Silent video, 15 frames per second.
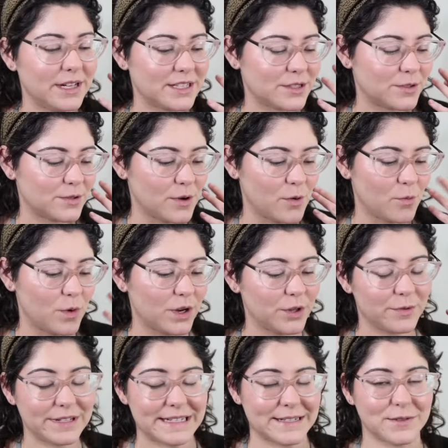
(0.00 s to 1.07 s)
That's one of
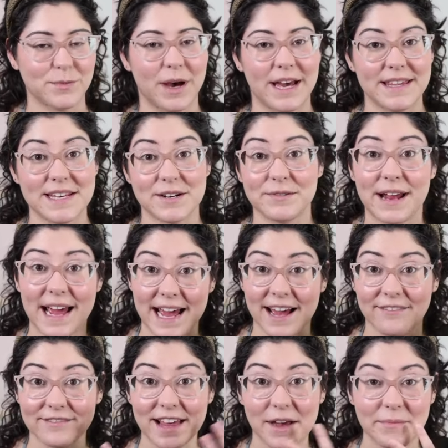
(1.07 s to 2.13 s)
the reasons why they don't
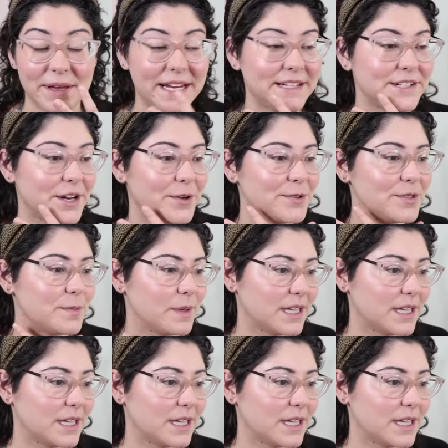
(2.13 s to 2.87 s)
have that many tones,